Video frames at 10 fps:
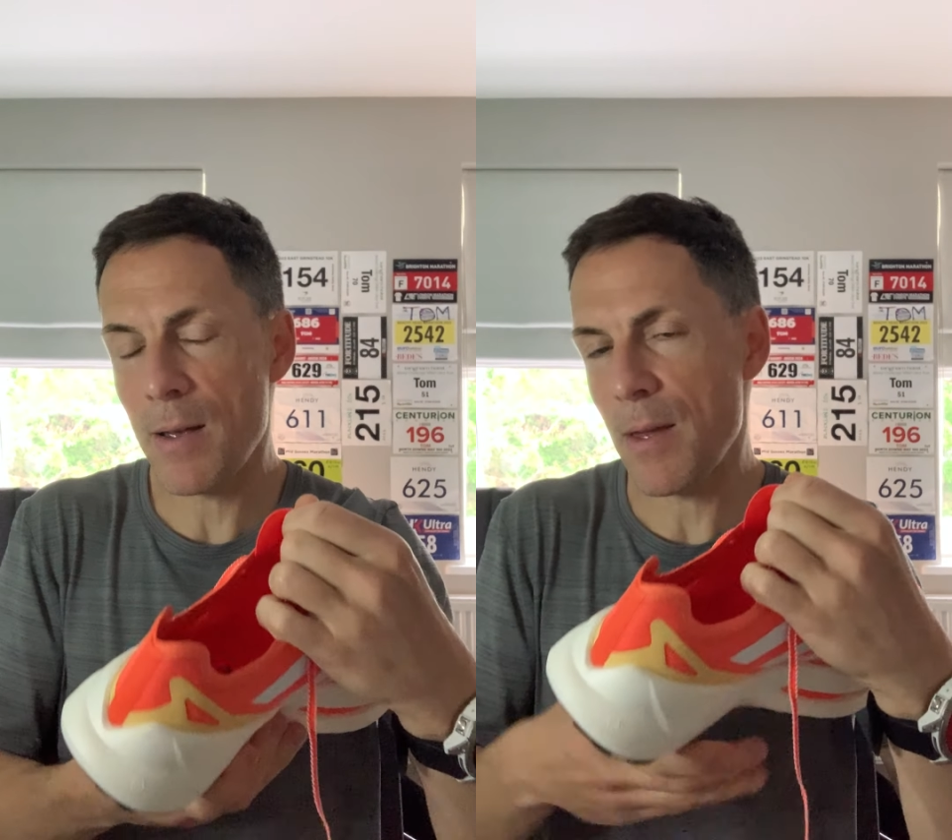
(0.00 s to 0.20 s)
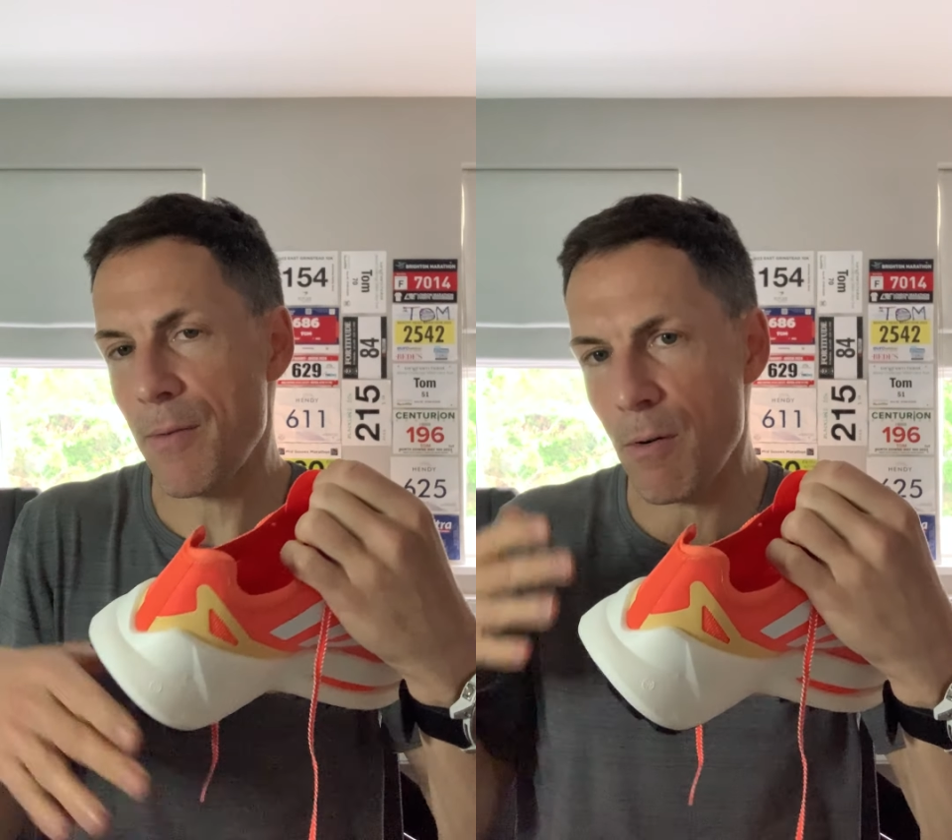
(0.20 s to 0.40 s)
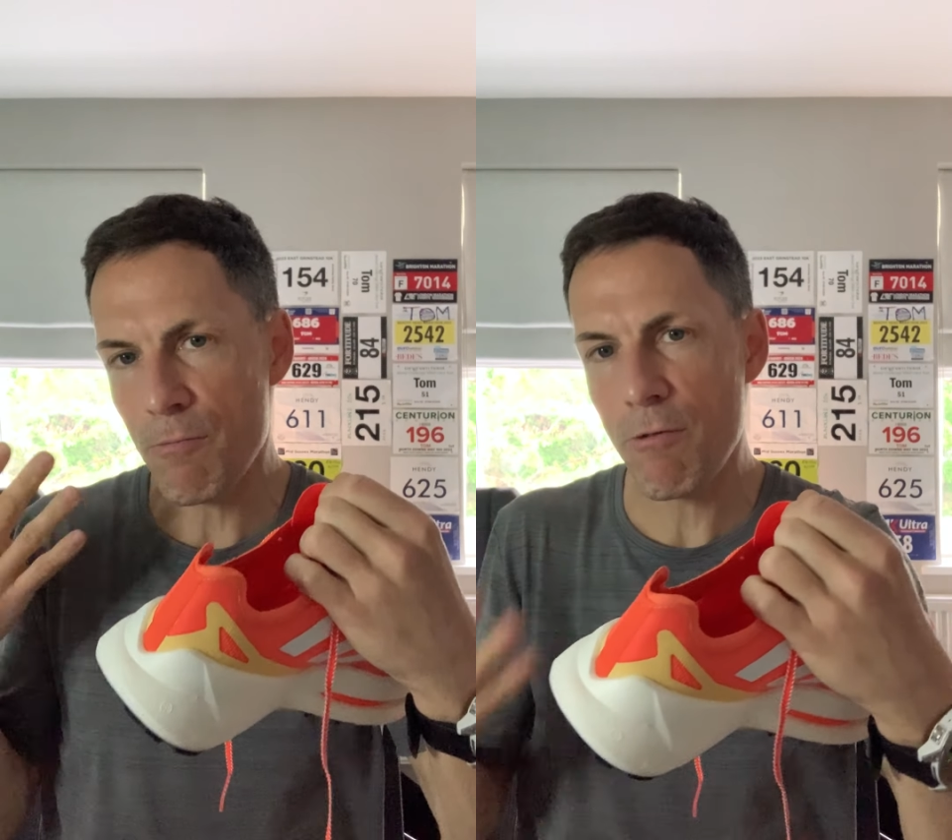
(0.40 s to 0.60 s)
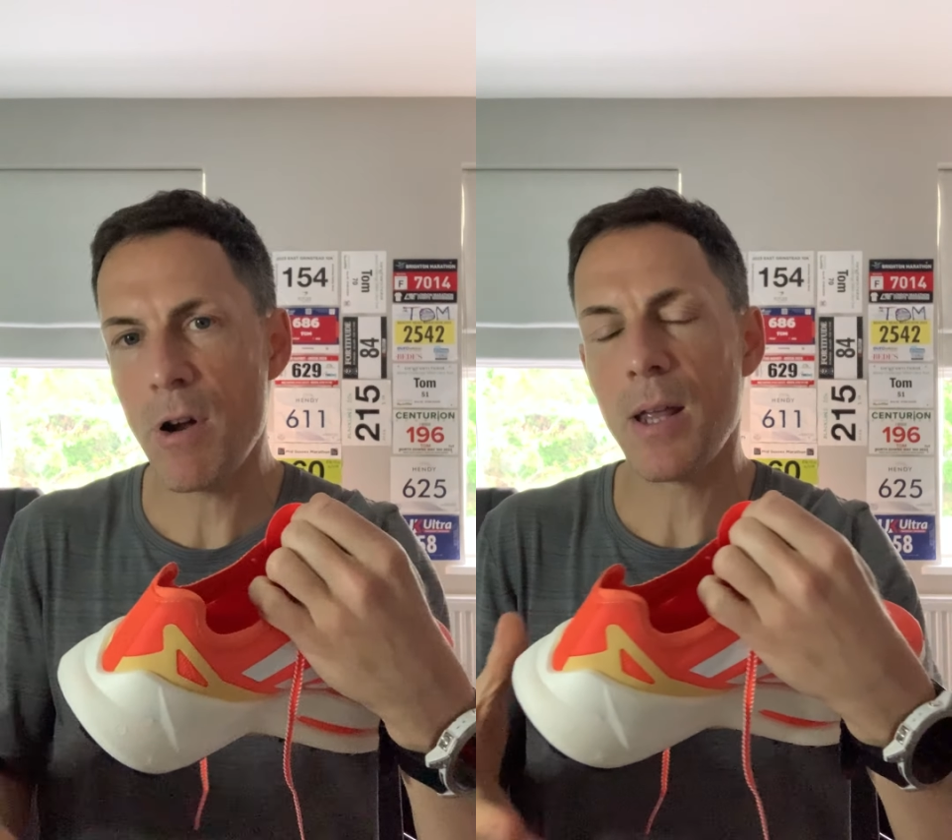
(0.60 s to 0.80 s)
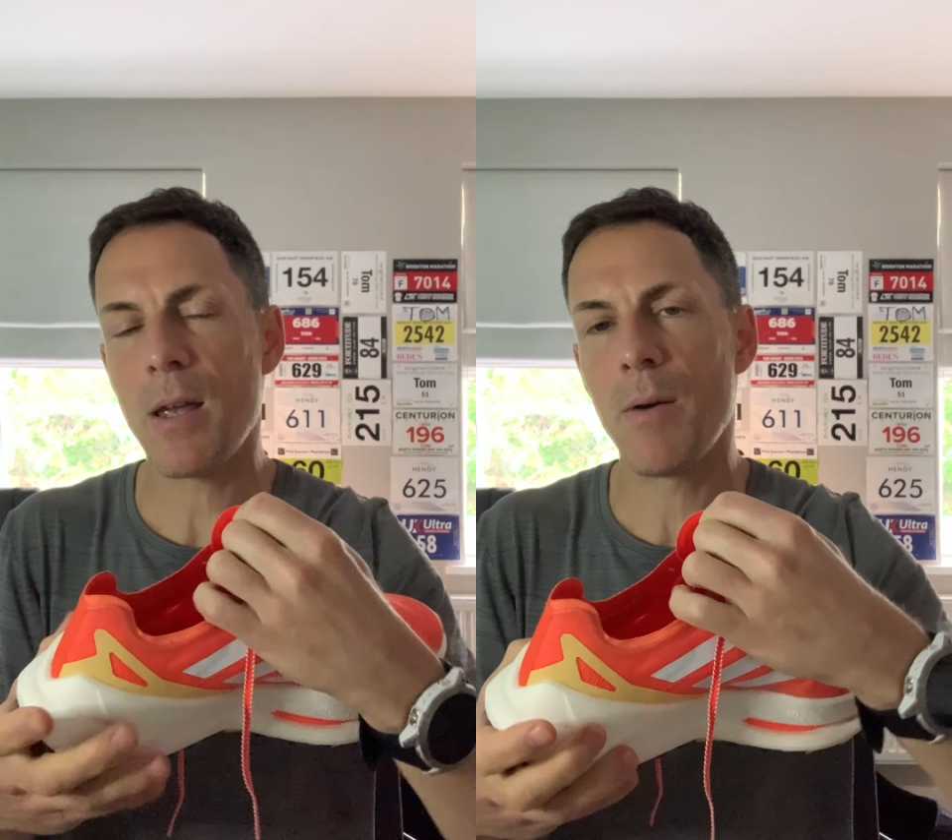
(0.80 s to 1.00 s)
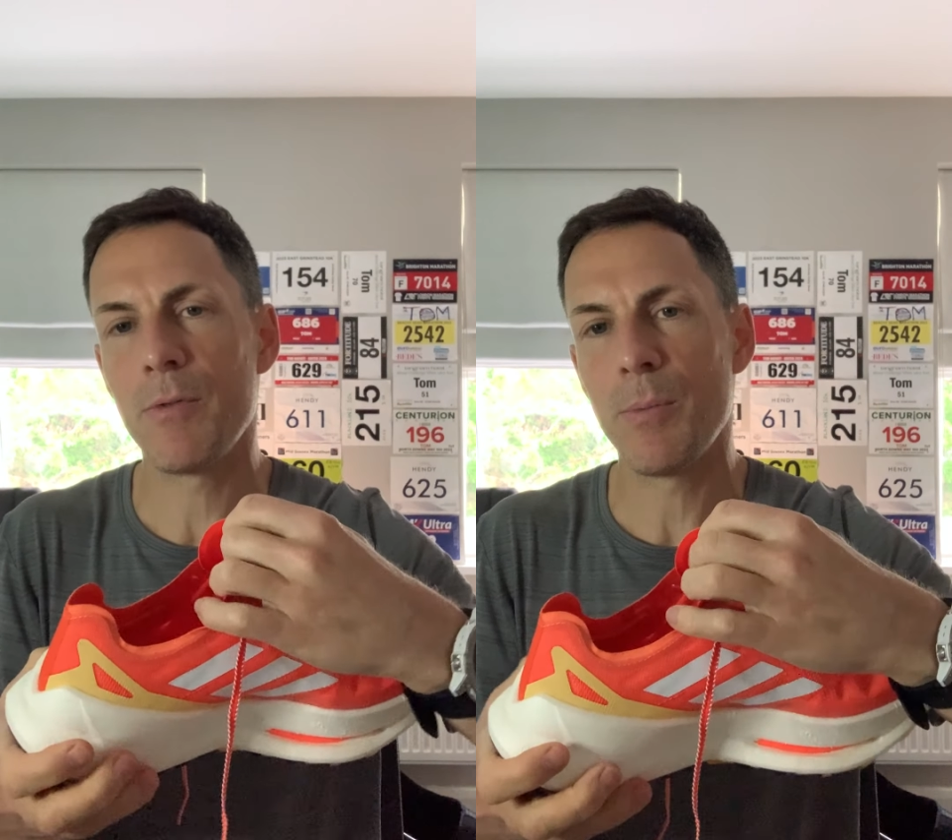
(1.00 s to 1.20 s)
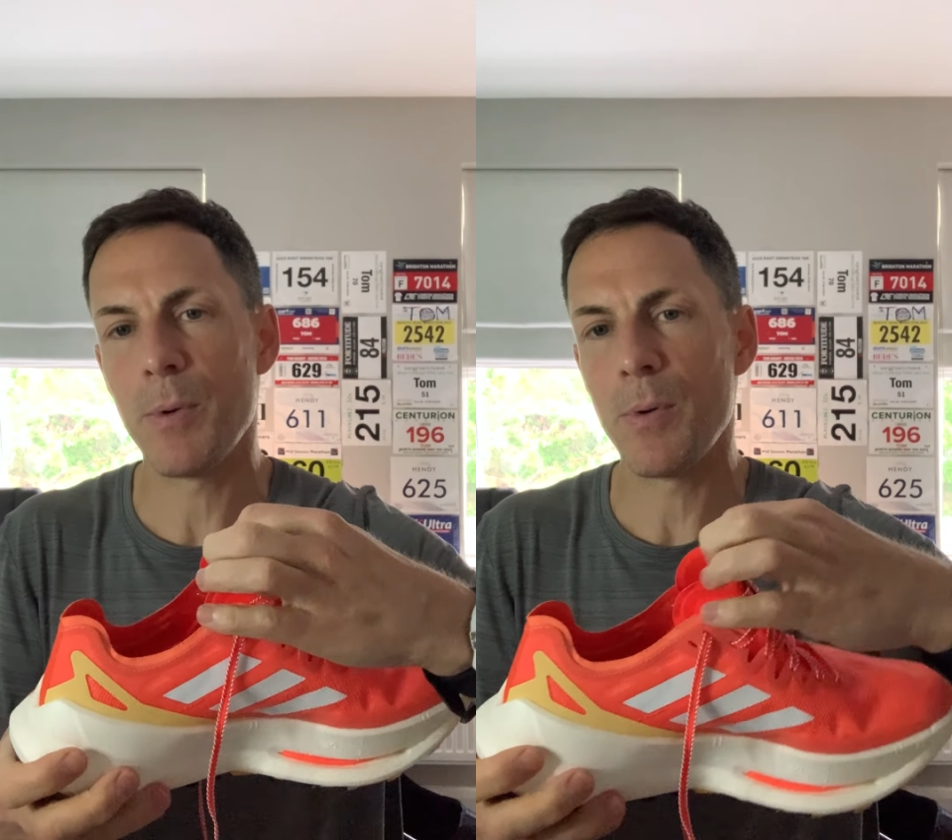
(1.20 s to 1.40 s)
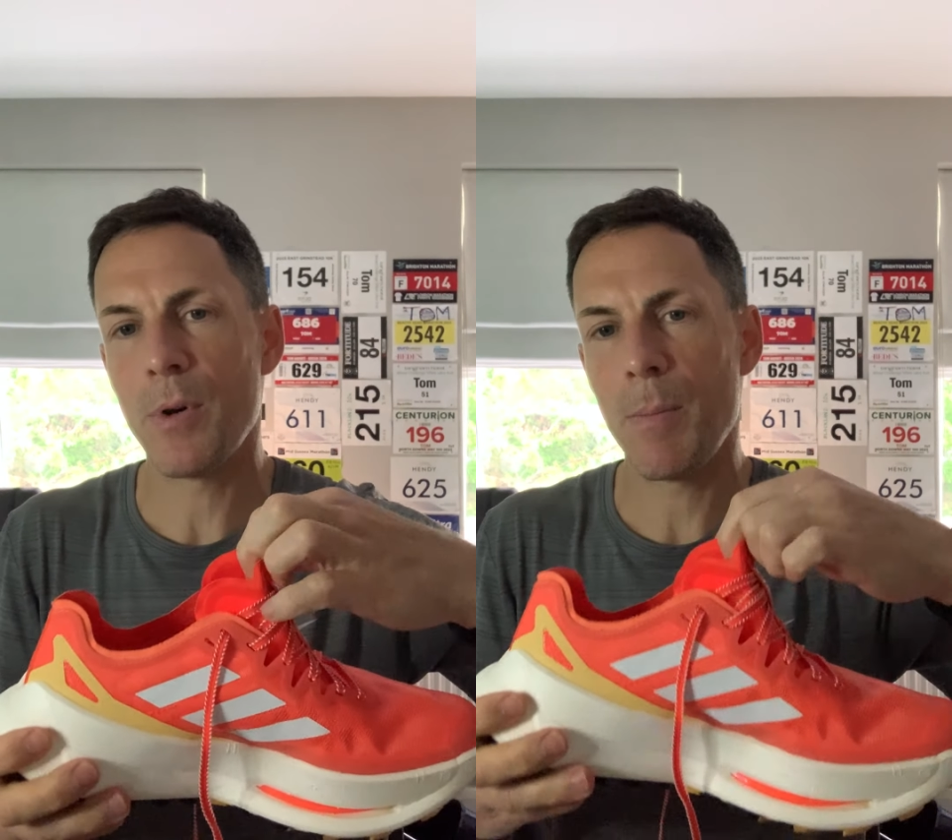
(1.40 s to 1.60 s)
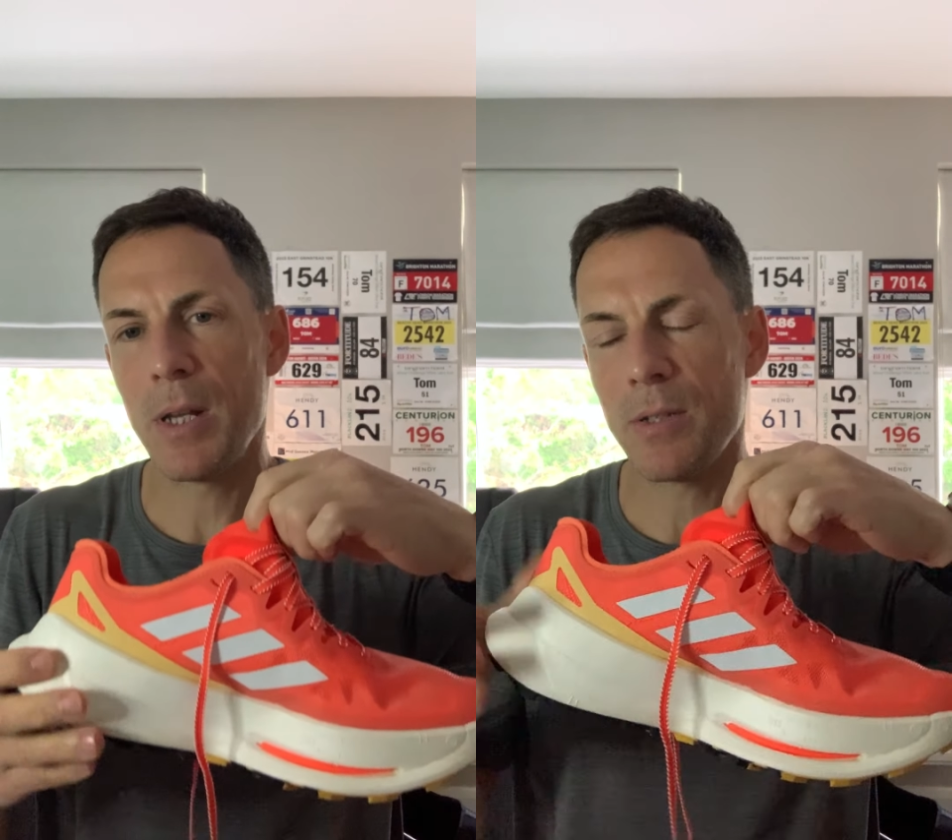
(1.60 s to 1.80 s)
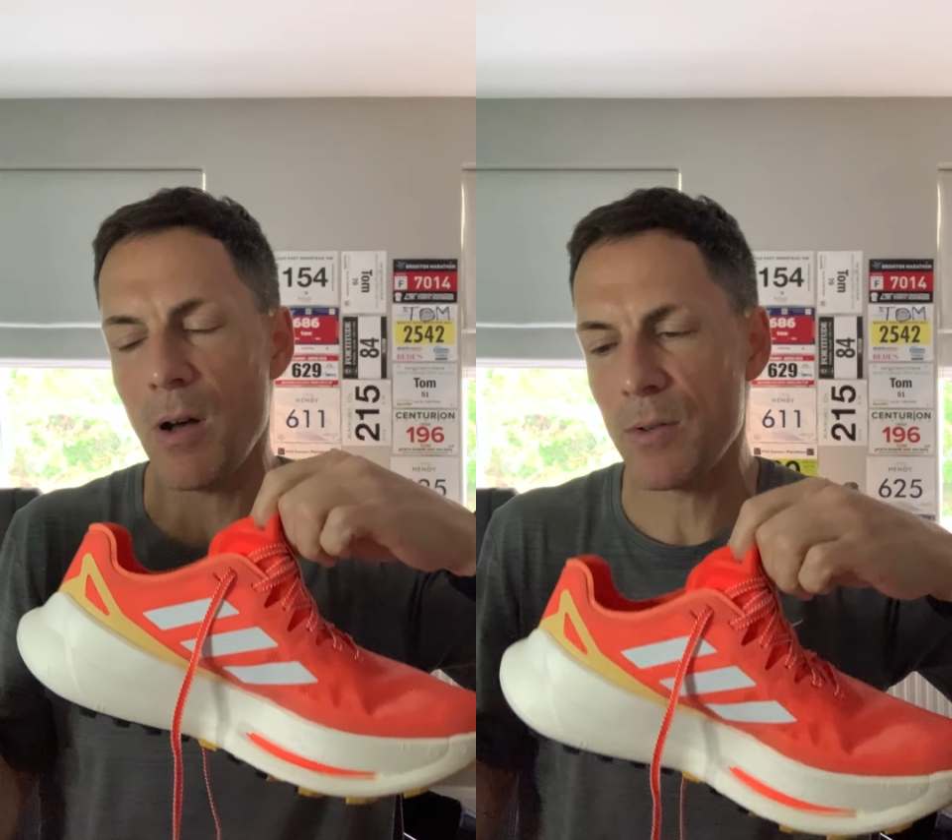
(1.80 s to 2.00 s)
They felt really comfortable. I mean,
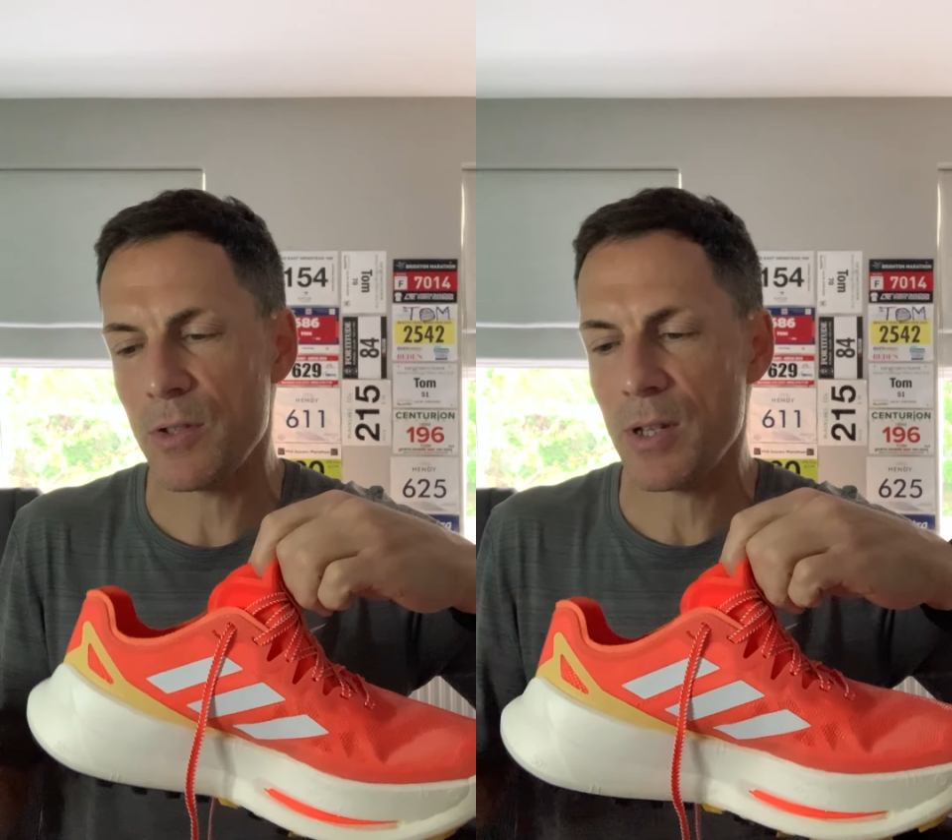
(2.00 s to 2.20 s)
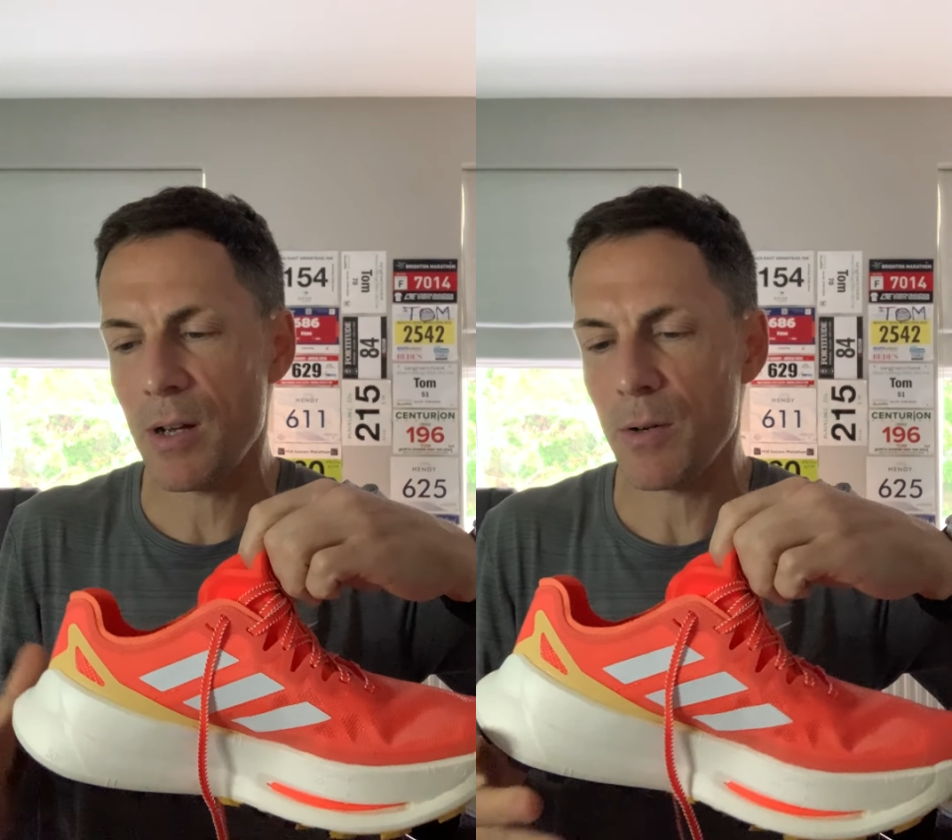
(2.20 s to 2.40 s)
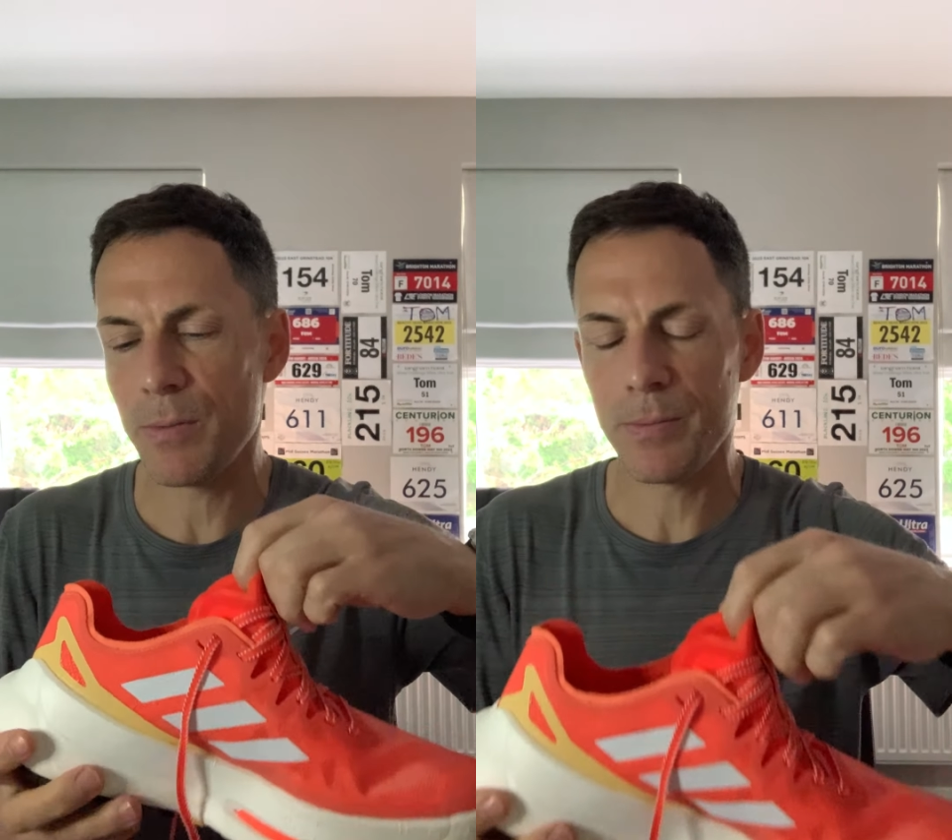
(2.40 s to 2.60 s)
it's hard to tell